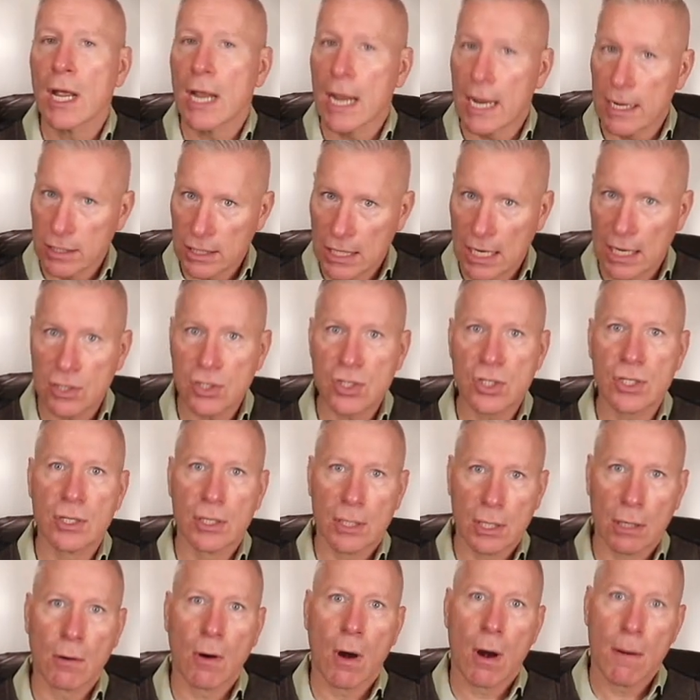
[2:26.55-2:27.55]
and yes,
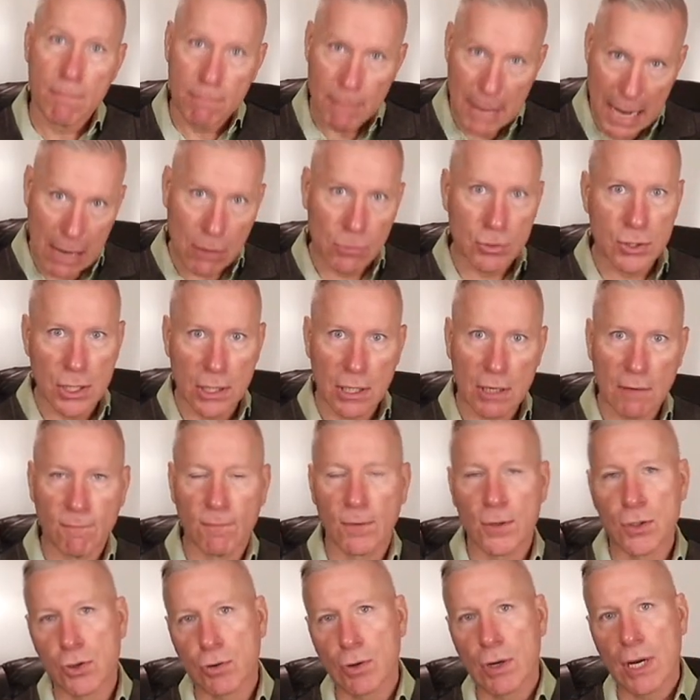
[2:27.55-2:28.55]
there are mountain
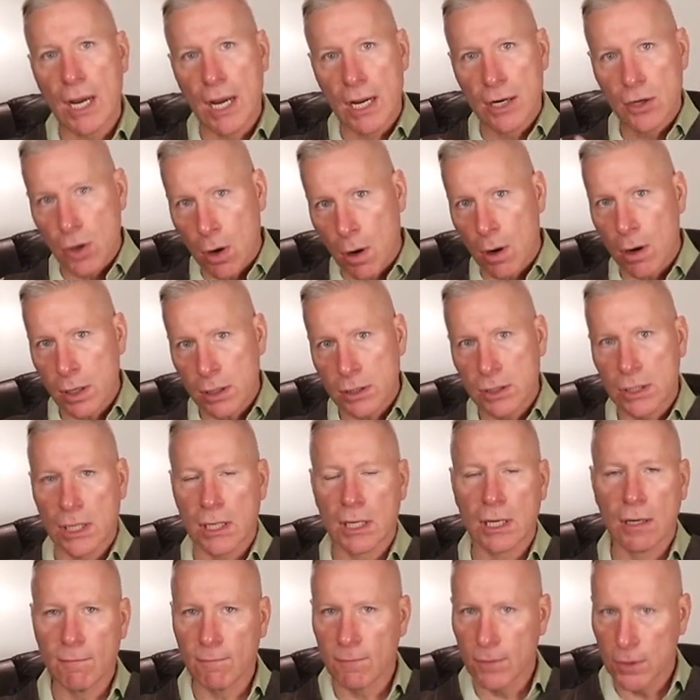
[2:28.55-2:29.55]
infantry and
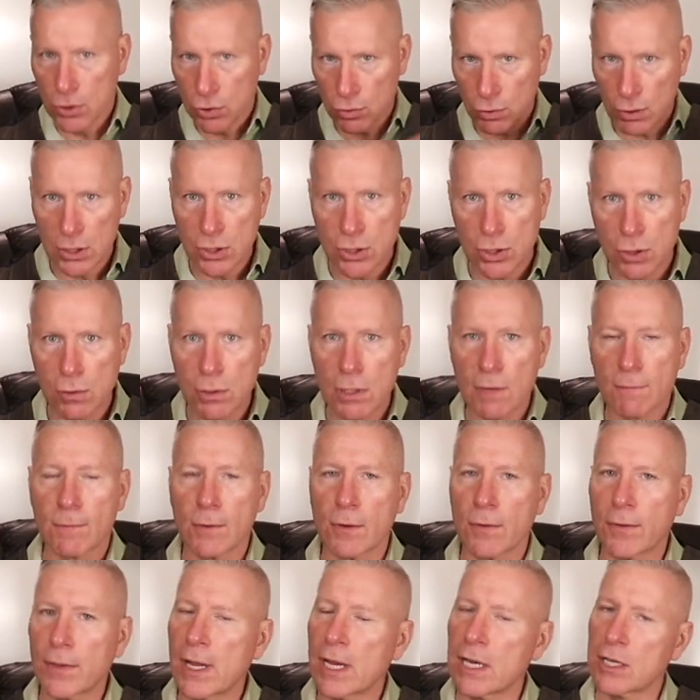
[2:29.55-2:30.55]
Arctic infantry, two
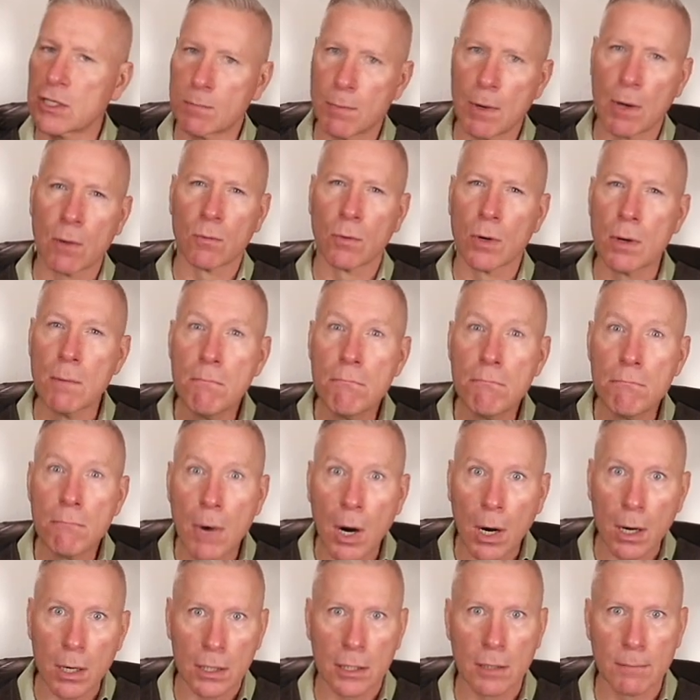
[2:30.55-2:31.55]
different things, but
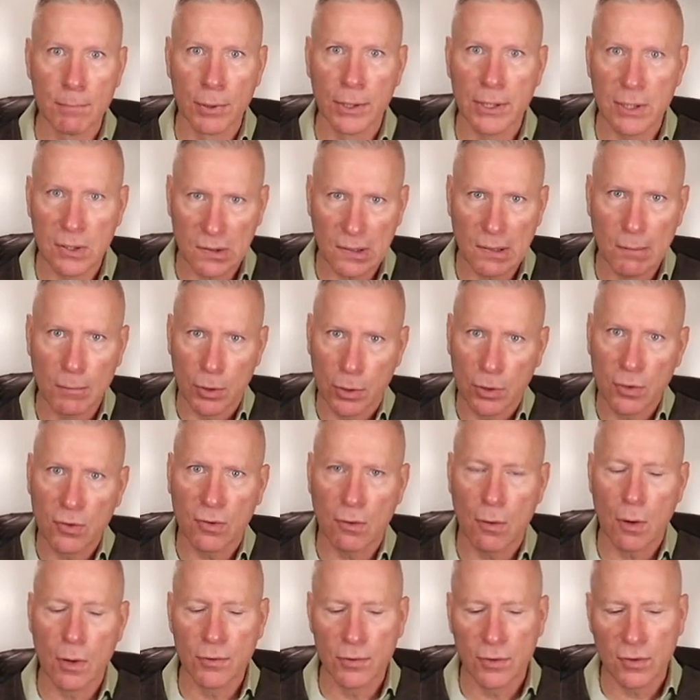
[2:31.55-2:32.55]
remarkably similar,
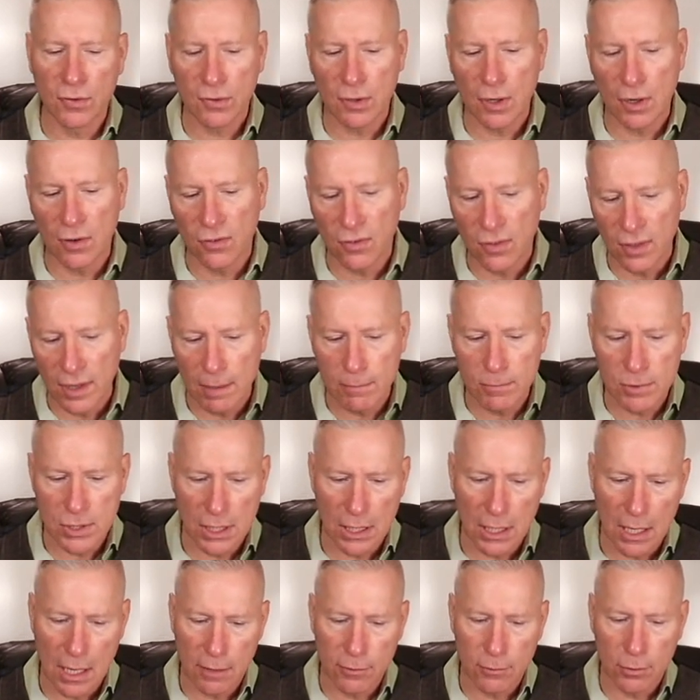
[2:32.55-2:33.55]
so I'll discuss them
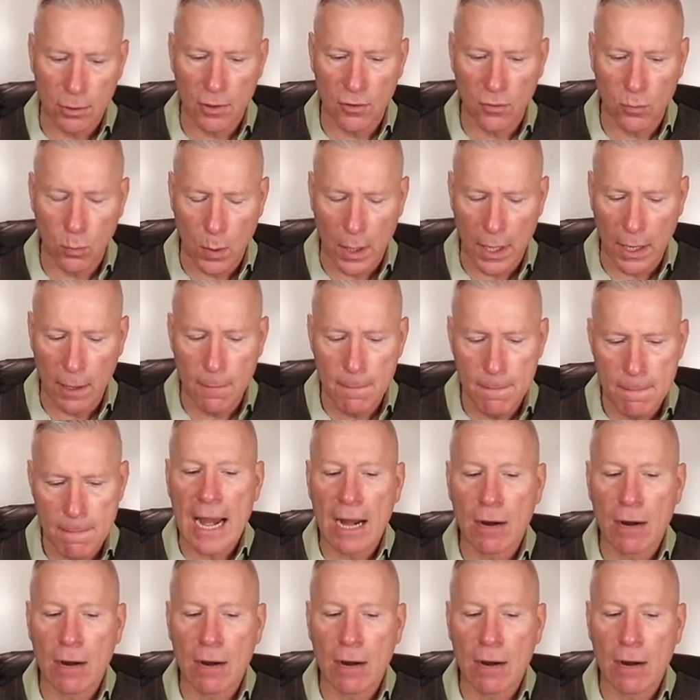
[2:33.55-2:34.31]
together as well.